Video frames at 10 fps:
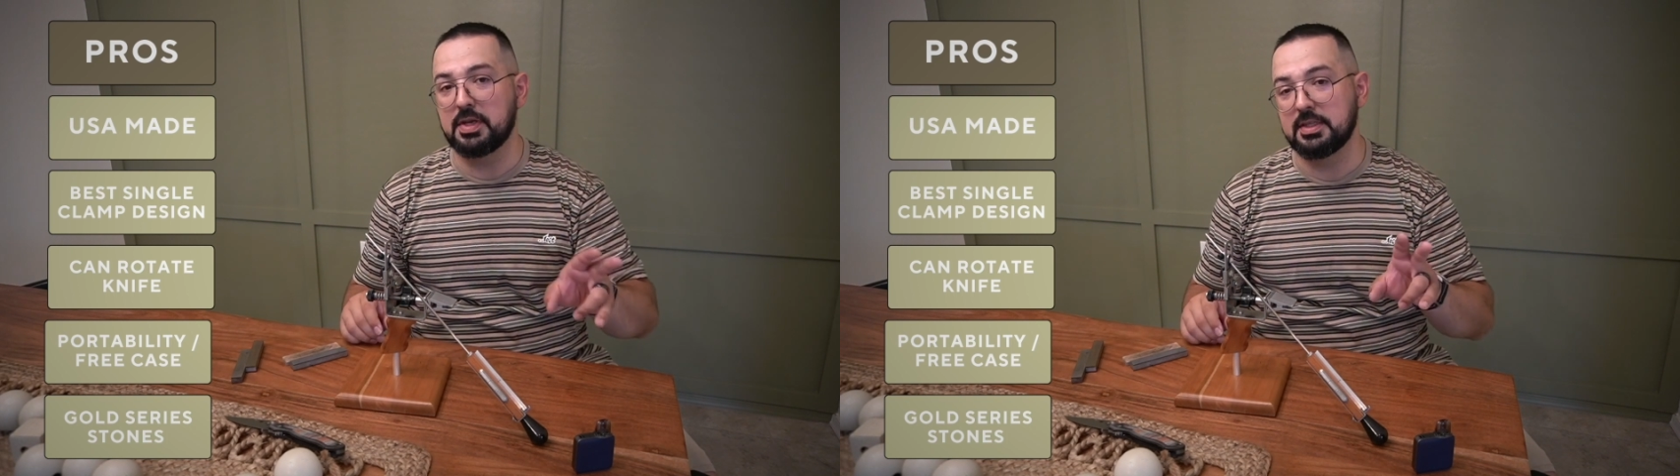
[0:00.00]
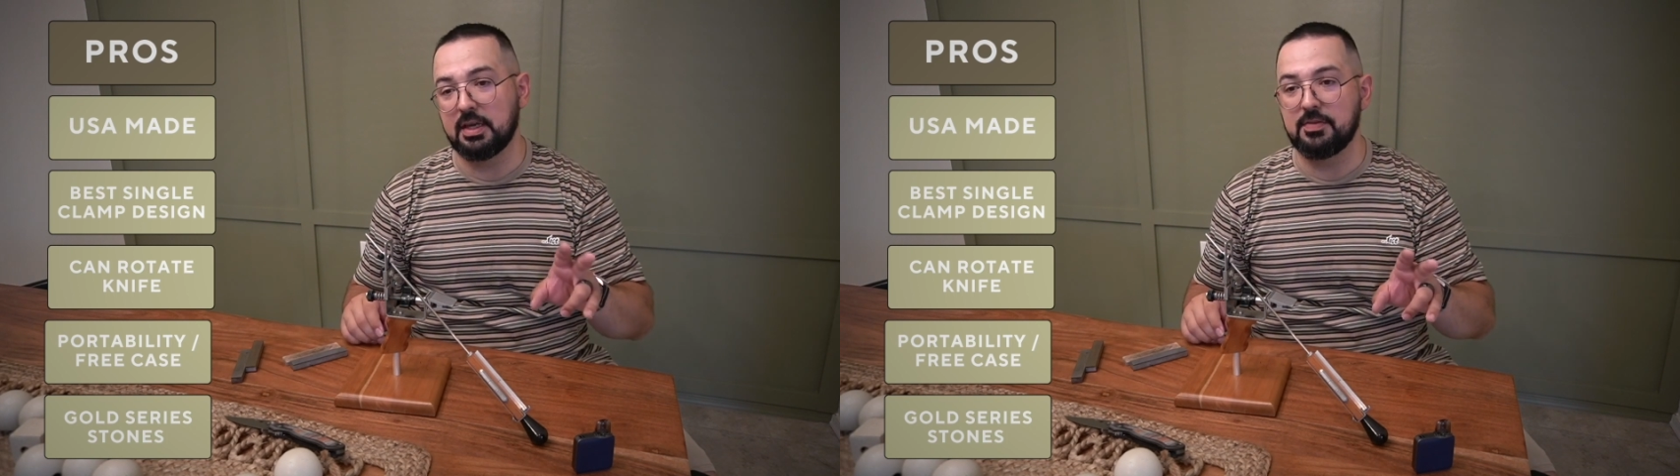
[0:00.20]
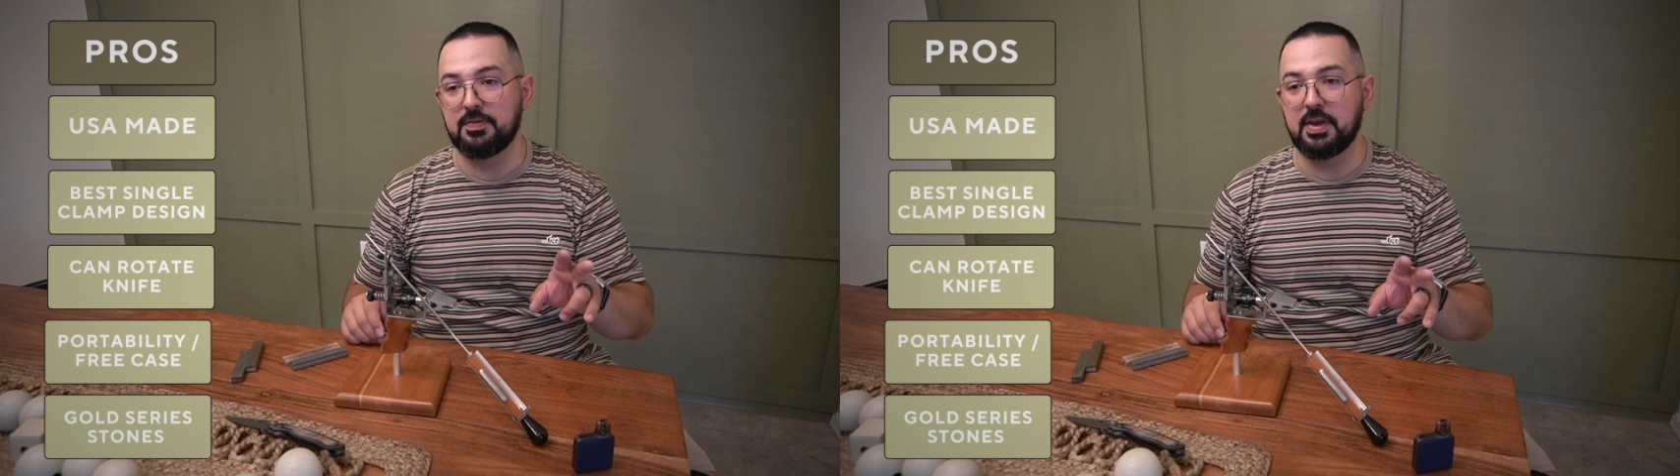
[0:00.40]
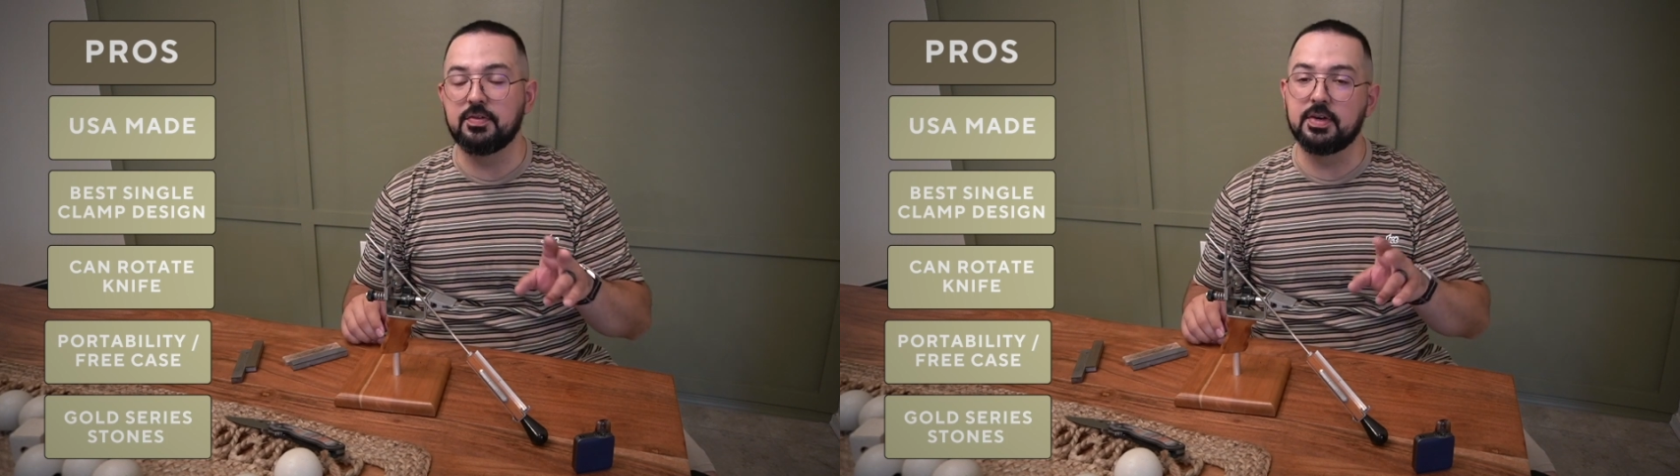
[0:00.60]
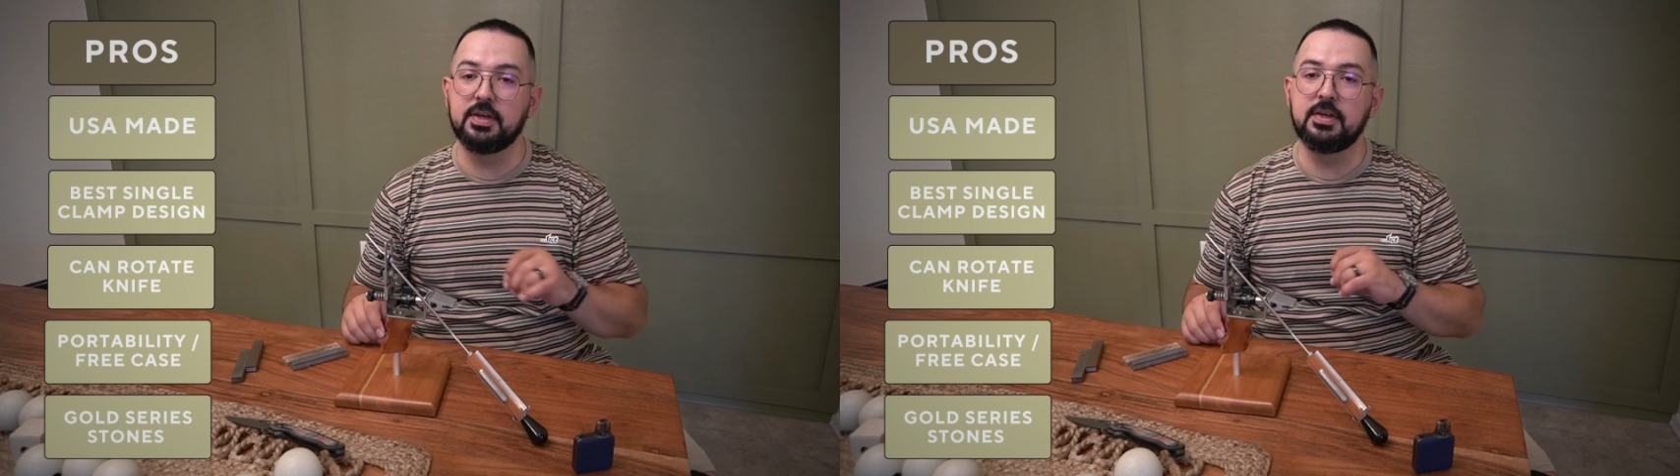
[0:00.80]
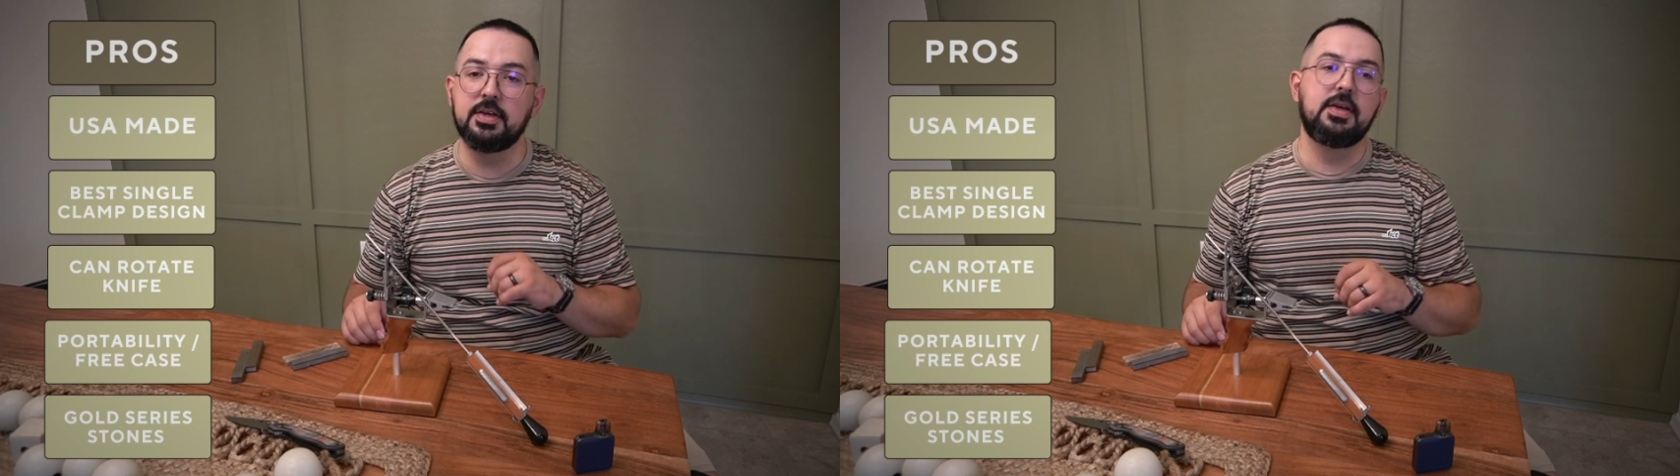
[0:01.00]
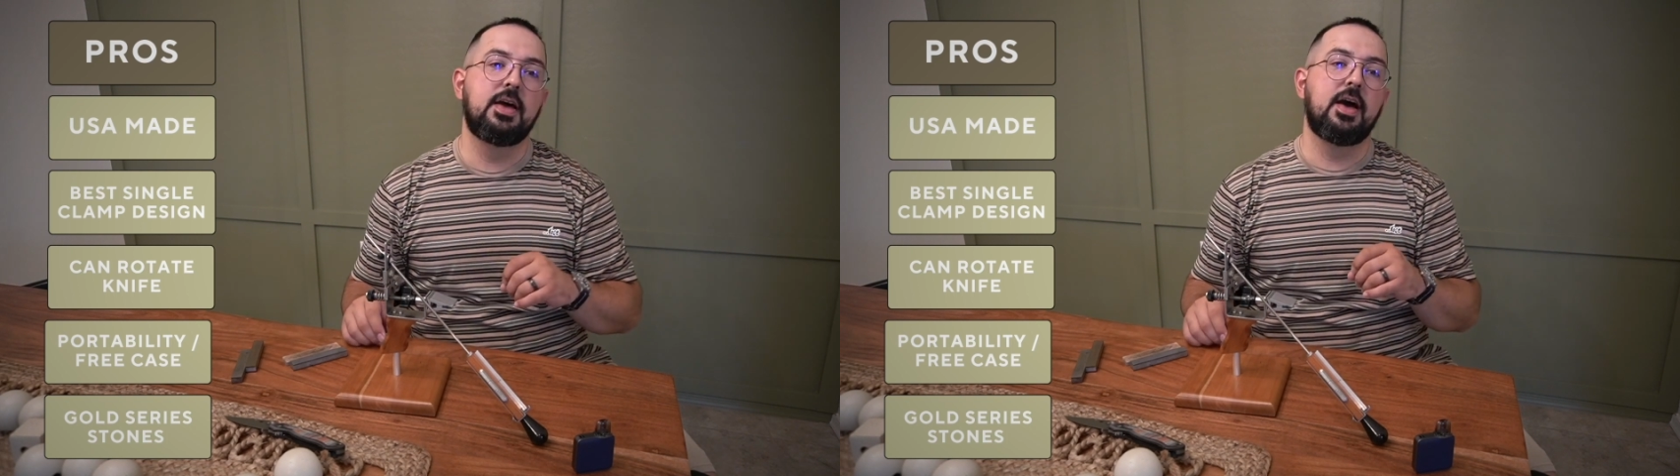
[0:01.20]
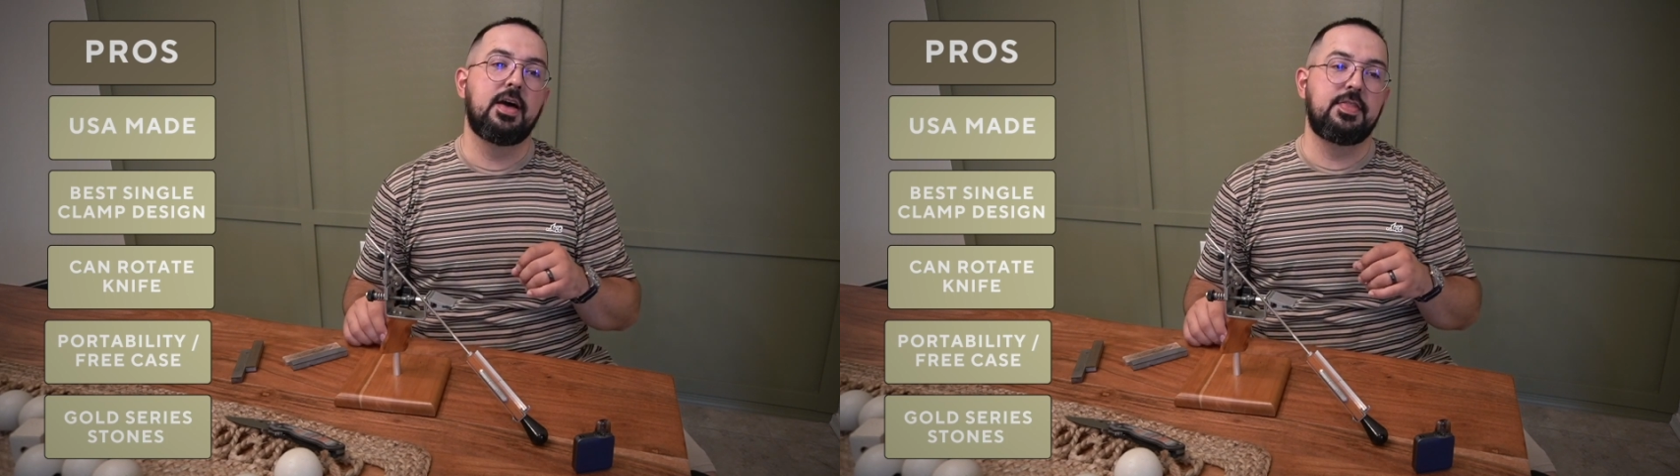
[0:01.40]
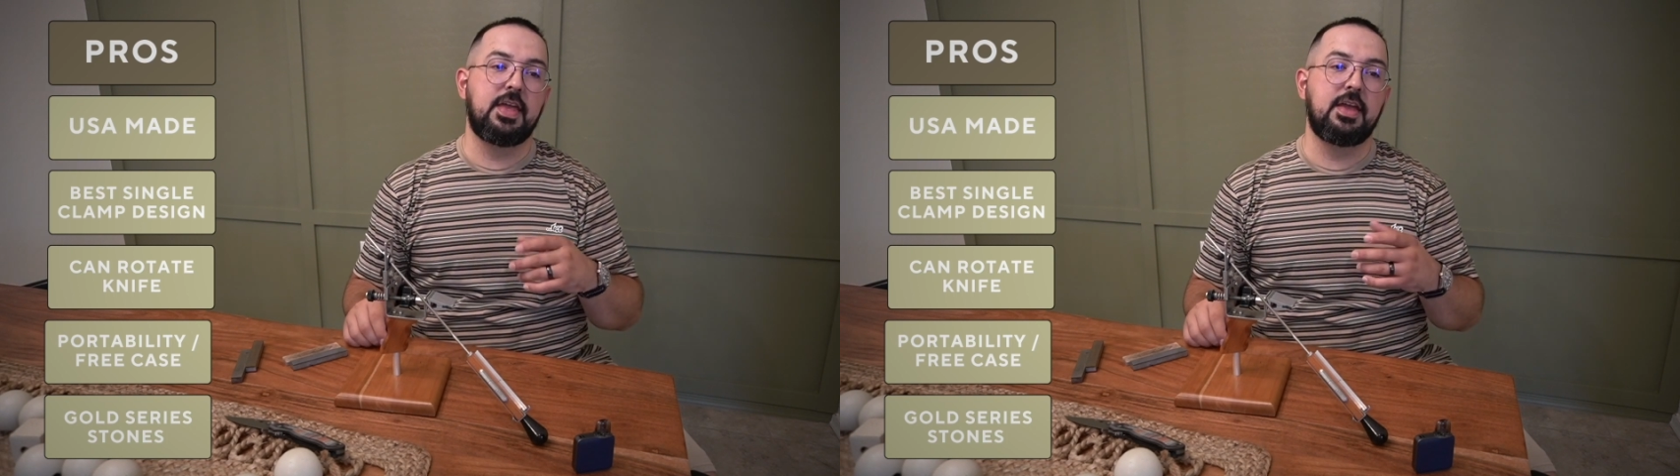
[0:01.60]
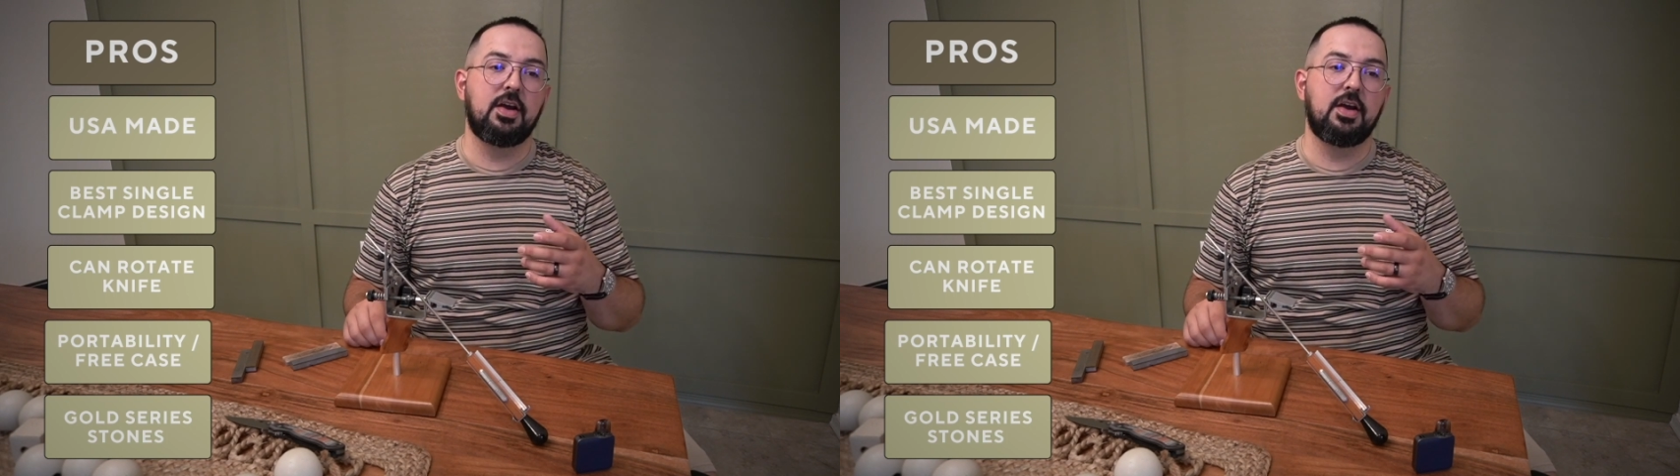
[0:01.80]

second favorite. They